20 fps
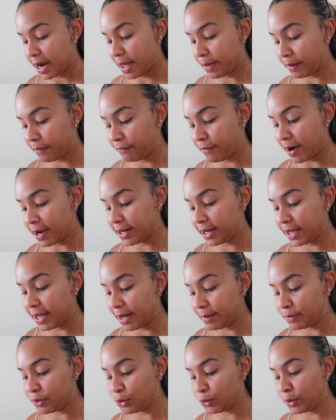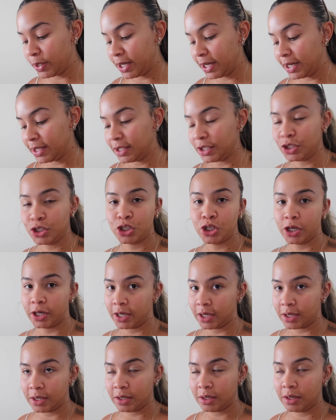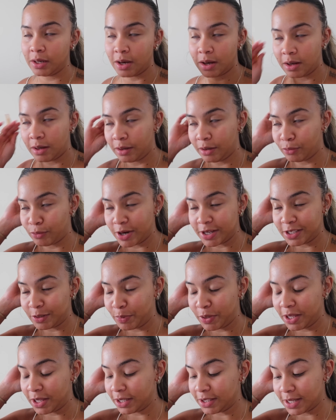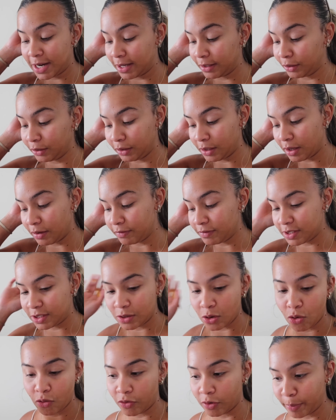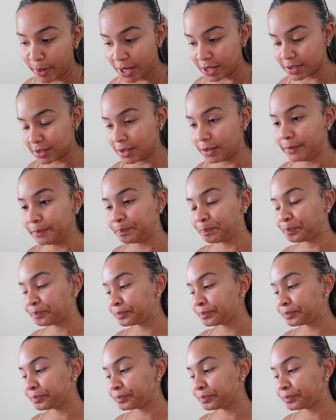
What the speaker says: And then Friday, I'm doing this chicken recipe that Tyler loves over pasta.